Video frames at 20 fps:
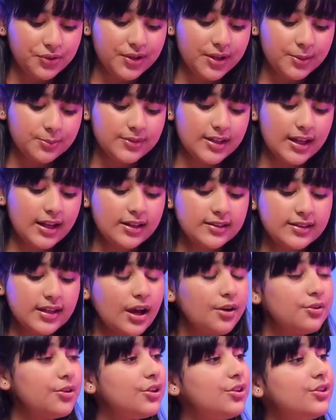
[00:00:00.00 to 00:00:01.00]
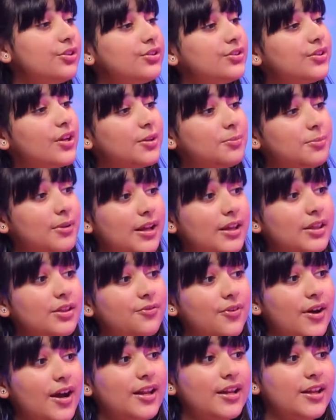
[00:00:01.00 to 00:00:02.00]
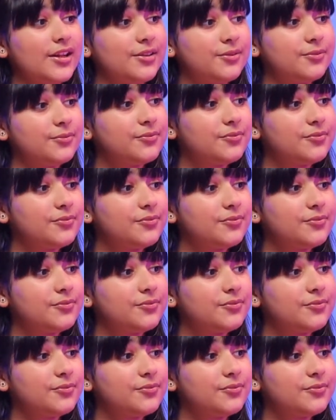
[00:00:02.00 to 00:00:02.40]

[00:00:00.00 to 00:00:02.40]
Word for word: Reem, tell us how did you start playing the violin?